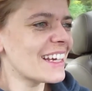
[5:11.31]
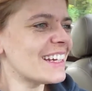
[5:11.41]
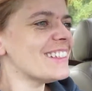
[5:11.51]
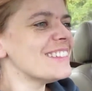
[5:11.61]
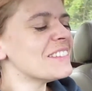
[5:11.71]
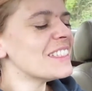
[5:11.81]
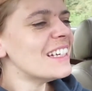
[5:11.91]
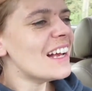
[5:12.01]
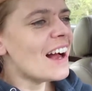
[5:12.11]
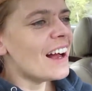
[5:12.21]
Leah
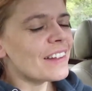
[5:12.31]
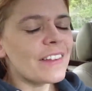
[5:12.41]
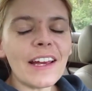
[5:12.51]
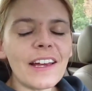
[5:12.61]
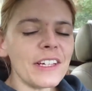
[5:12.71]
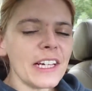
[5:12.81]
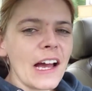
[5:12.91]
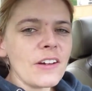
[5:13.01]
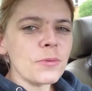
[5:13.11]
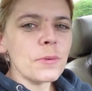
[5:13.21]
they're having a
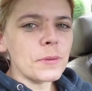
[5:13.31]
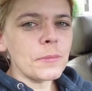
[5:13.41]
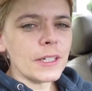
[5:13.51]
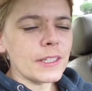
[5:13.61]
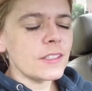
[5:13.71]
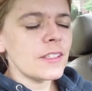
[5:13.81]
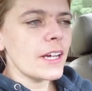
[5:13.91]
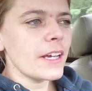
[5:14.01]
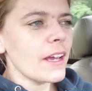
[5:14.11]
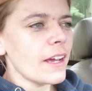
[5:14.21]
housewarming party
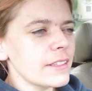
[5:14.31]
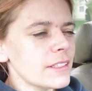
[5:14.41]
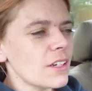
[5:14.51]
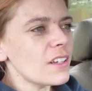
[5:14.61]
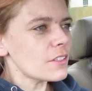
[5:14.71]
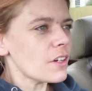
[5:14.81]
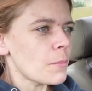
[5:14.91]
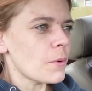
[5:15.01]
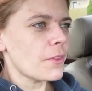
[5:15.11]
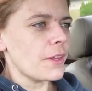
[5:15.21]
today, and it's also her
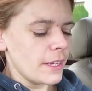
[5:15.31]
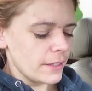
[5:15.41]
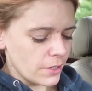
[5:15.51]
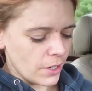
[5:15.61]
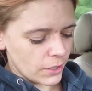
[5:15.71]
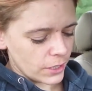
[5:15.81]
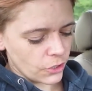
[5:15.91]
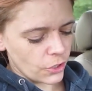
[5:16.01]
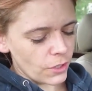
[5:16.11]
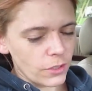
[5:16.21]
birthday. So, in
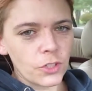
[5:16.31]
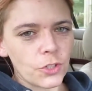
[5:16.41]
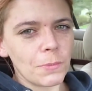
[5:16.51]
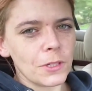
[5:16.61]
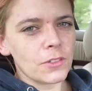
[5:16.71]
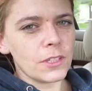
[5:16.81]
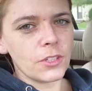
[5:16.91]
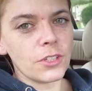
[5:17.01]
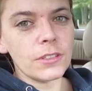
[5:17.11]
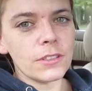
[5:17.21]
Ger good German
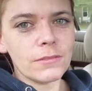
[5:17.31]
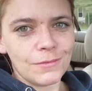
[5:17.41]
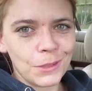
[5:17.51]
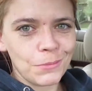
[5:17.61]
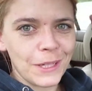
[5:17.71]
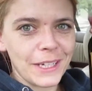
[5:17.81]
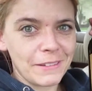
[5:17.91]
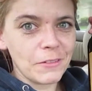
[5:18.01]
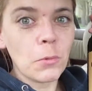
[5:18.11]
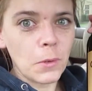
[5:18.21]
tradition, we're bring bringing
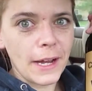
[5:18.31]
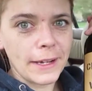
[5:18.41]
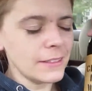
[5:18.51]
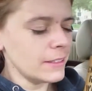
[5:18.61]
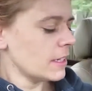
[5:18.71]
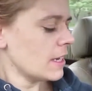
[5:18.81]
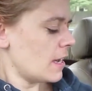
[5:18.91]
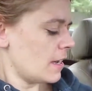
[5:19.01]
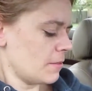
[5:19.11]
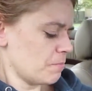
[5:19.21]
alcohol. wine,
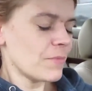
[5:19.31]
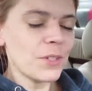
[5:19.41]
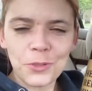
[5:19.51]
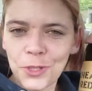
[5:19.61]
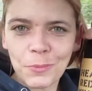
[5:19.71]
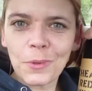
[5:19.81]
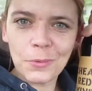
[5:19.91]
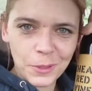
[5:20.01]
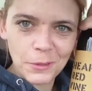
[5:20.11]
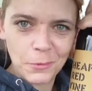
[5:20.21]
uh, cheap
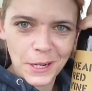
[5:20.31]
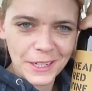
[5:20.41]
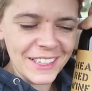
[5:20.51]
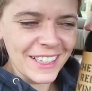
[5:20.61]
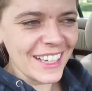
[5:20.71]
red wine.